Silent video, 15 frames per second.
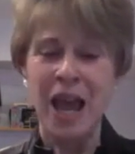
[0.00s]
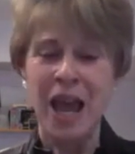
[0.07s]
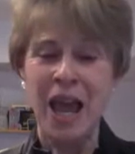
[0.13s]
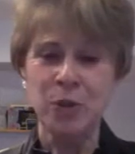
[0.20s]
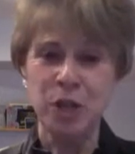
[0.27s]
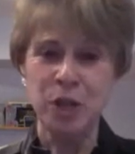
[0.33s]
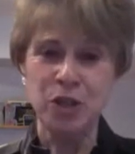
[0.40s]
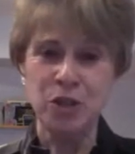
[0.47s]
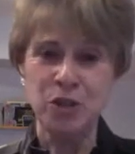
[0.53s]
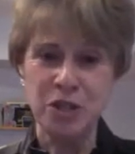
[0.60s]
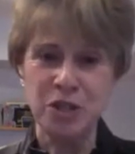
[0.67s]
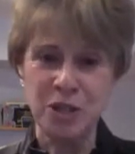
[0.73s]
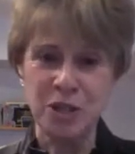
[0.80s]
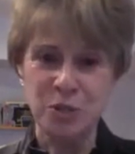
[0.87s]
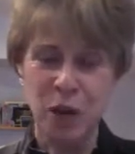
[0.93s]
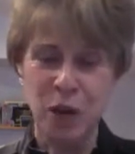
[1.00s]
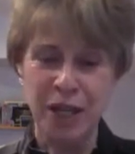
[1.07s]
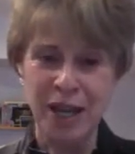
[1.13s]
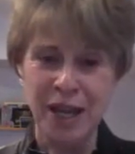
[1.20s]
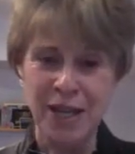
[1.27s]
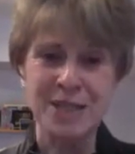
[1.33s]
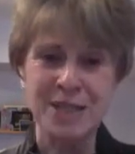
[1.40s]
And we use a
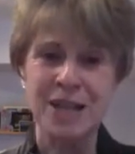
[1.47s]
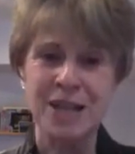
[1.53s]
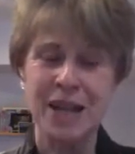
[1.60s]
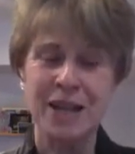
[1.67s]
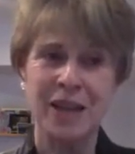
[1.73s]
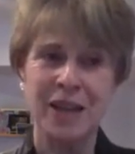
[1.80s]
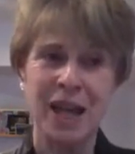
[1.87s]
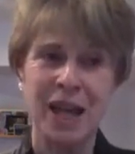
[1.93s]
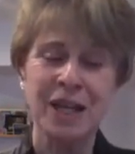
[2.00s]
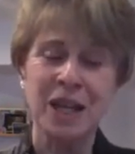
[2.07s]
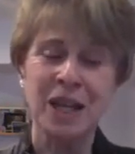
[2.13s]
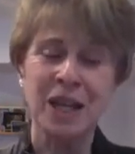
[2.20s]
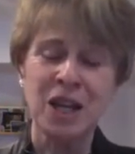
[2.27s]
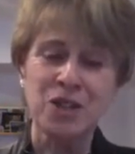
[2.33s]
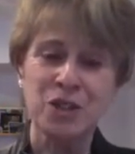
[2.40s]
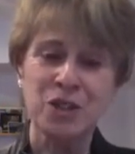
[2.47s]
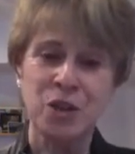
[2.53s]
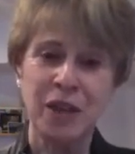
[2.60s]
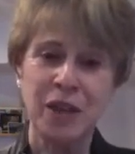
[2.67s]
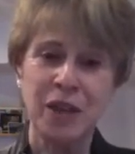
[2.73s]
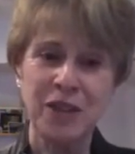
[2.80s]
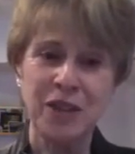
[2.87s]
case like that so
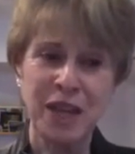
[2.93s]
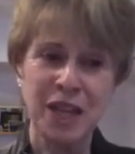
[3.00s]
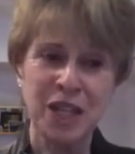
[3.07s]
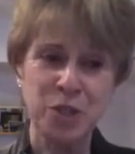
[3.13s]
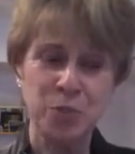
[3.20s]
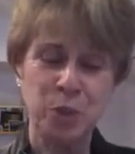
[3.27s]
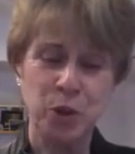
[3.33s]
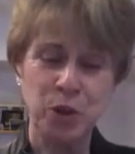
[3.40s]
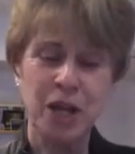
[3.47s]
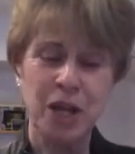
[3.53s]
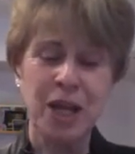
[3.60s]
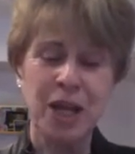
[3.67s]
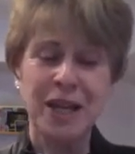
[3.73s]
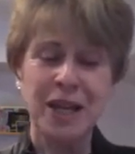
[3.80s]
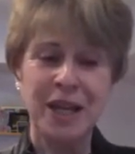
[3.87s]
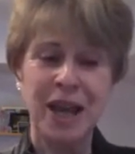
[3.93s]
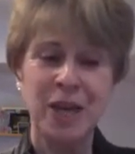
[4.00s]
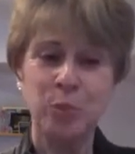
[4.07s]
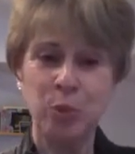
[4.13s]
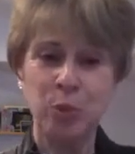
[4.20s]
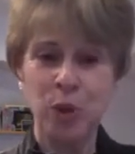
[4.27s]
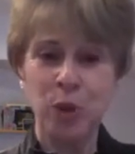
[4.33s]
that the expert
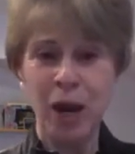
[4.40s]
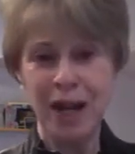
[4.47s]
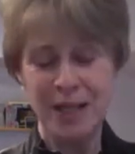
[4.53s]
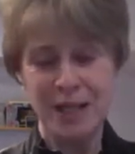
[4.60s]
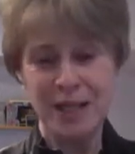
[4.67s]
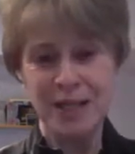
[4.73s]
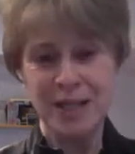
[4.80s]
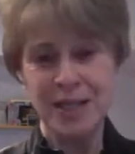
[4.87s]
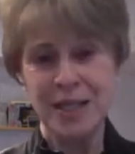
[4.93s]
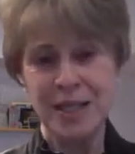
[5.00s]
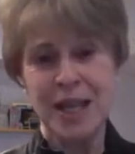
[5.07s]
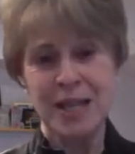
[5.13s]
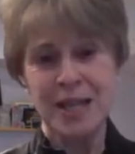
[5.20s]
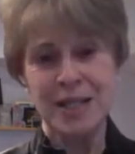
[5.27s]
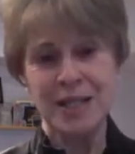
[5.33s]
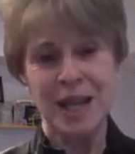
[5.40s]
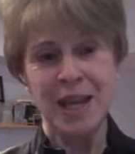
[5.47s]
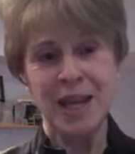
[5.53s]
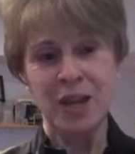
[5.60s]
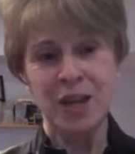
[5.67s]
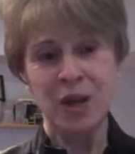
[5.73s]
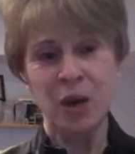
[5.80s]
can practice
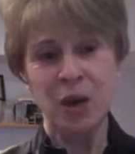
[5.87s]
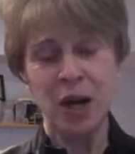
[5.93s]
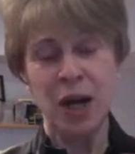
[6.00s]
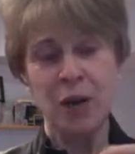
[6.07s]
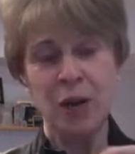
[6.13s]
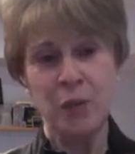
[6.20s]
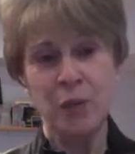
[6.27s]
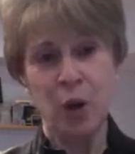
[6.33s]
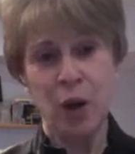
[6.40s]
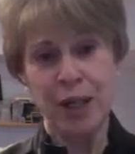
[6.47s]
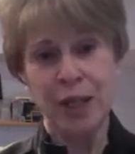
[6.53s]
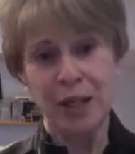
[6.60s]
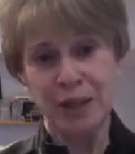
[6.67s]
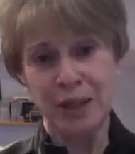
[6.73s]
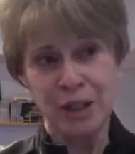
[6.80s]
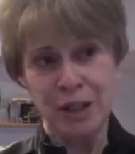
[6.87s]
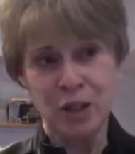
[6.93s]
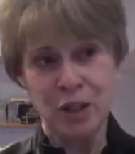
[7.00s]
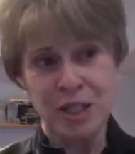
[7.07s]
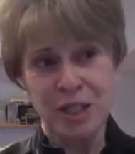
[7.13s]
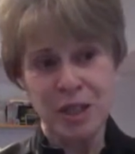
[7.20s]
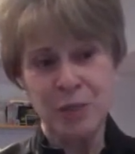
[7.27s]
saying, all right,
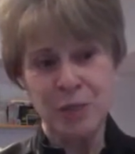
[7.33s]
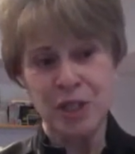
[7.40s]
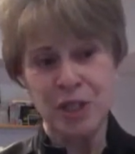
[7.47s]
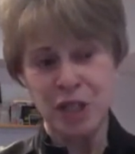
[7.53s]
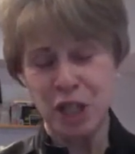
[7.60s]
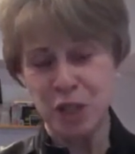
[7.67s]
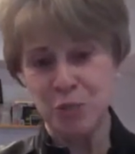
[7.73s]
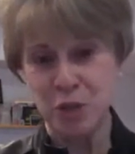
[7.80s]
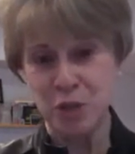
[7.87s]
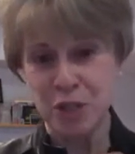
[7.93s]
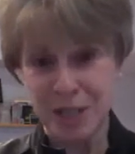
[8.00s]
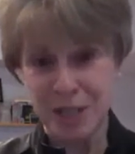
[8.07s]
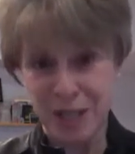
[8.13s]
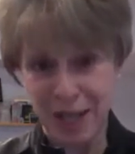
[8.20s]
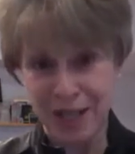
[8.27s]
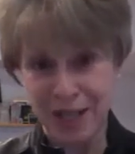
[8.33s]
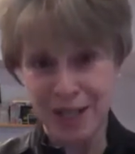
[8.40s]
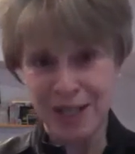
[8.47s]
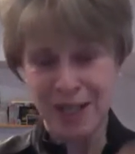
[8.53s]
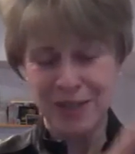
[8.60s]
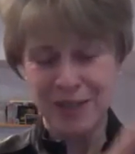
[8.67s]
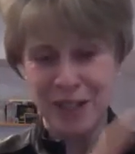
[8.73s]
you can see what the expert
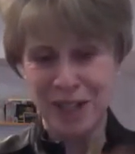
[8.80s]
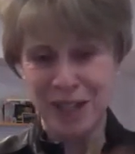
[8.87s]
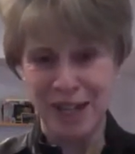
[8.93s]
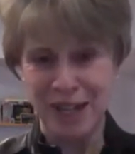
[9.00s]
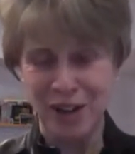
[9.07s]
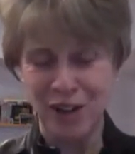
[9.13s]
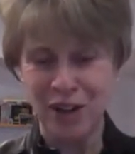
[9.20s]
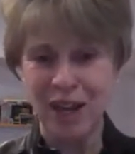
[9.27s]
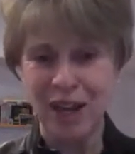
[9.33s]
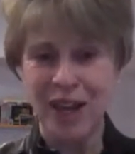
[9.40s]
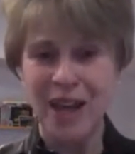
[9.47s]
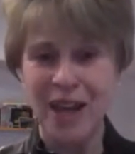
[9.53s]
said in the dialogue,